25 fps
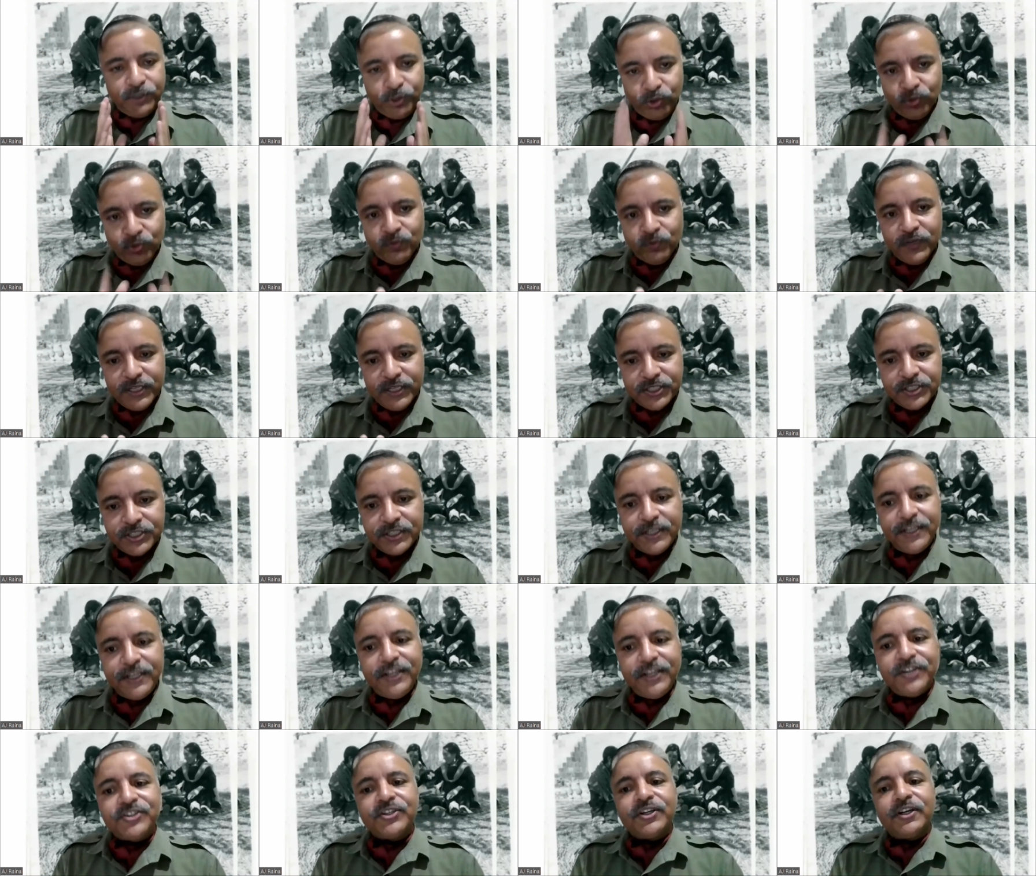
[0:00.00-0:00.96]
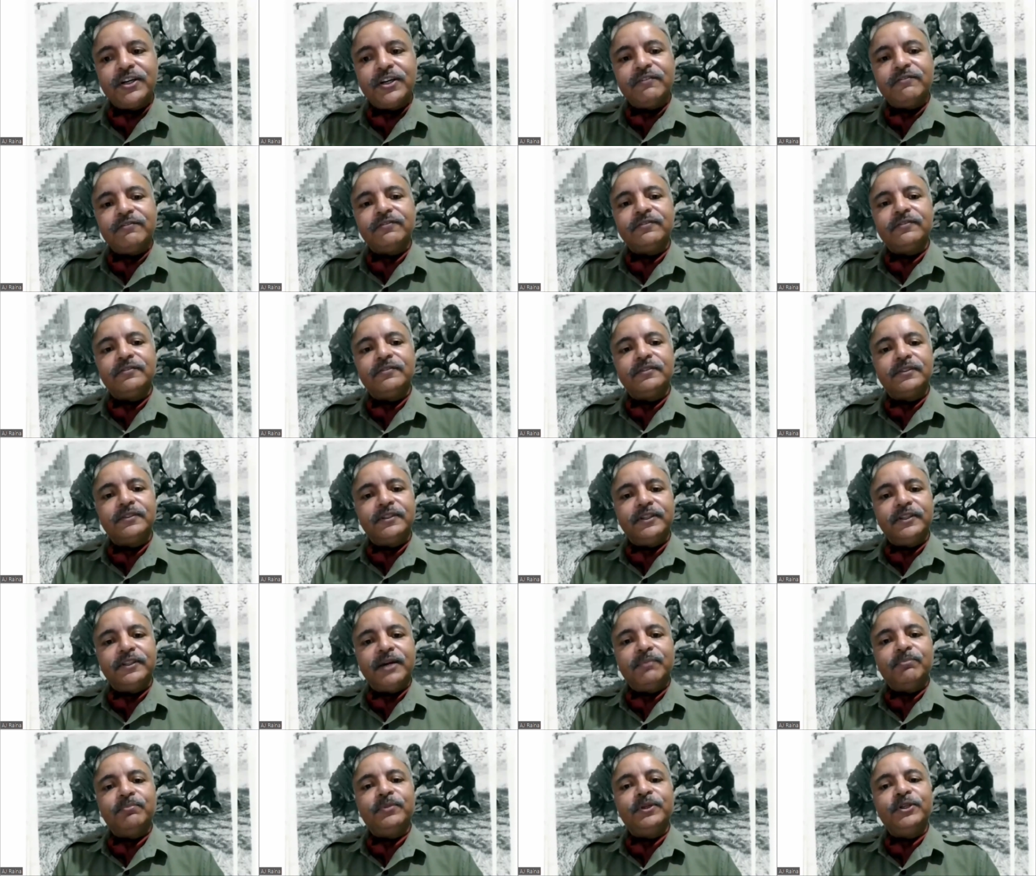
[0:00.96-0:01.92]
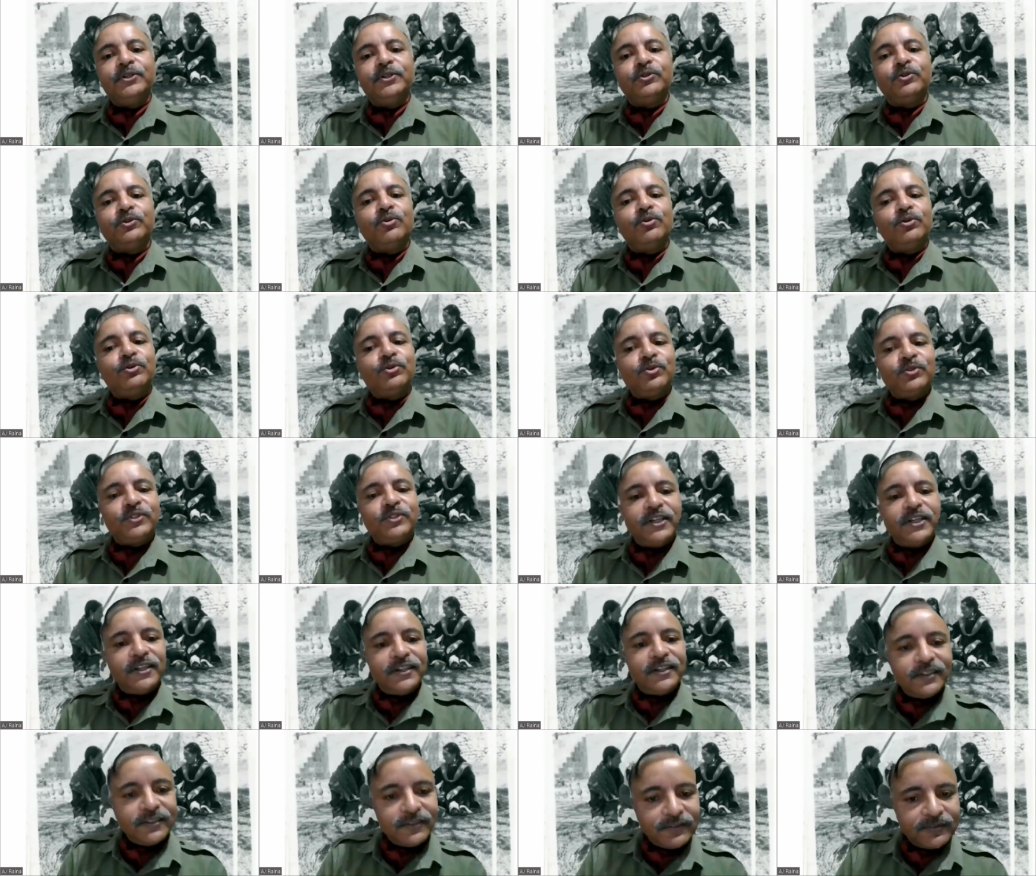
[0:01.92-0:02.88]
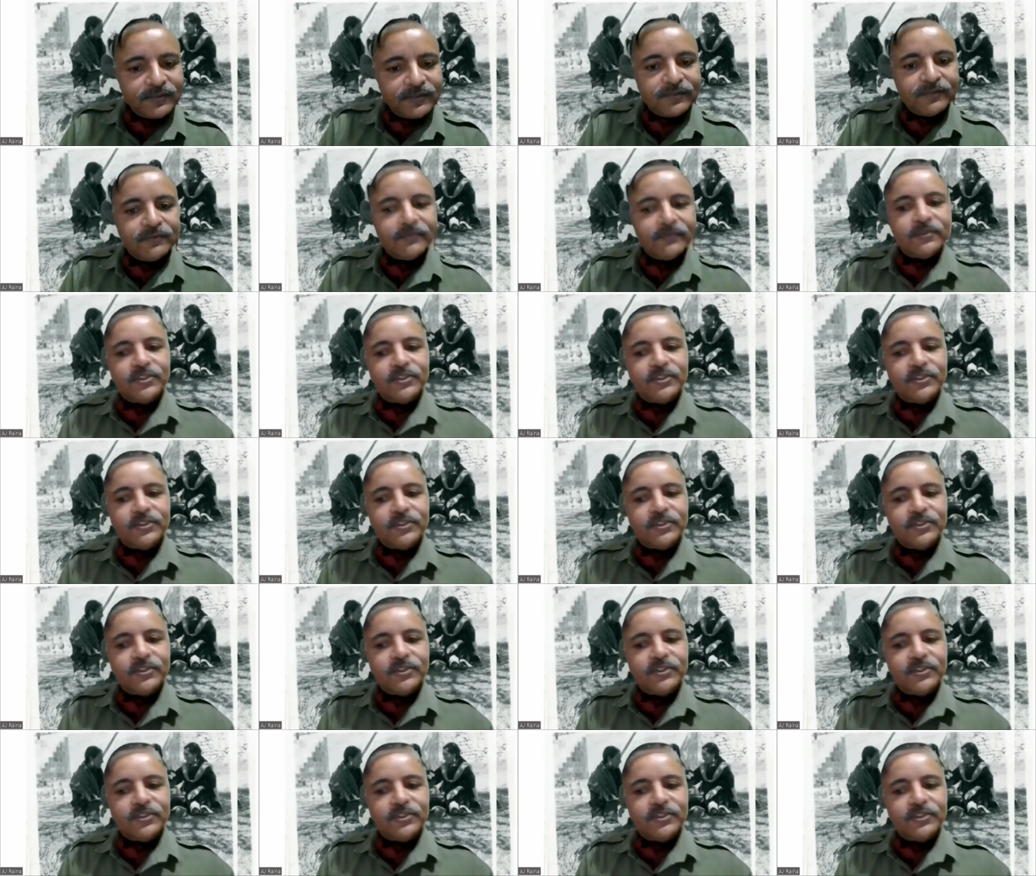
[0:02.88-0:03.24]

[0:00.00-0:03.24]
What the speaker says: due west, instead of them being told to turn